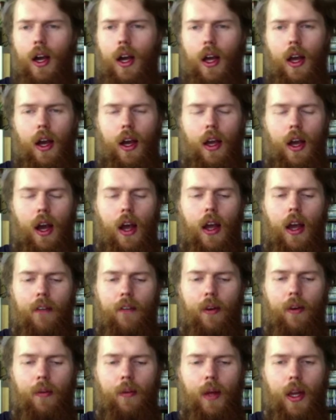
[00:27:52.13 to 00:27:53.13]
I
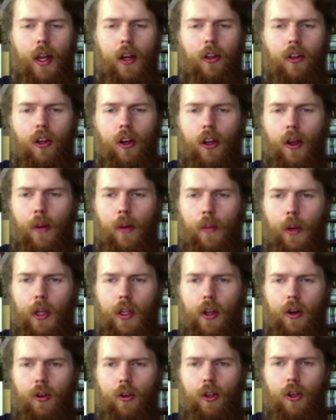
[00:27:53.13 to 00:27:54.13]
have a video talking about
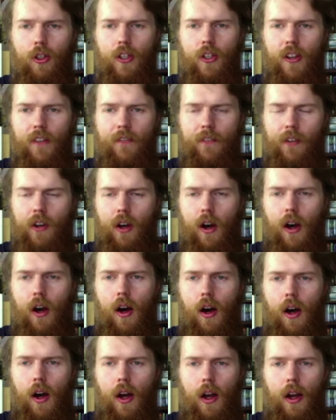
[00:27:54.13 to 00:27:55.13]
how Joseph
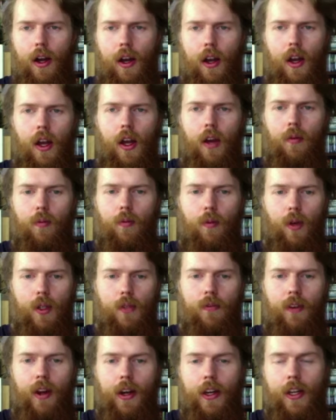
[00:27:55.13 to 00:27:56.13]
Kahn was
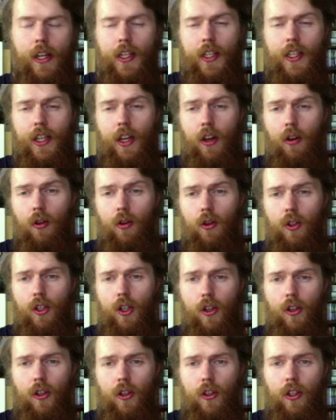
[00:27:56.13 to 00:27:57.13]
very
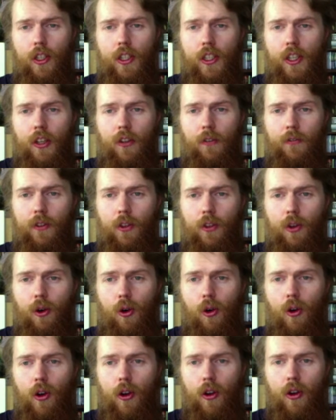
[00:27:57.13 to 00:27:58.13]
disillusioned on the set of
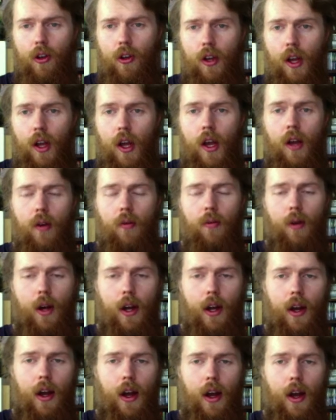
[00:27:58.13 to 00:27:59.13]
Torque,
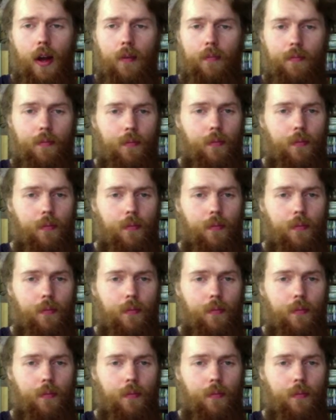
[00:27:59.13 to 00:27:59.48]
where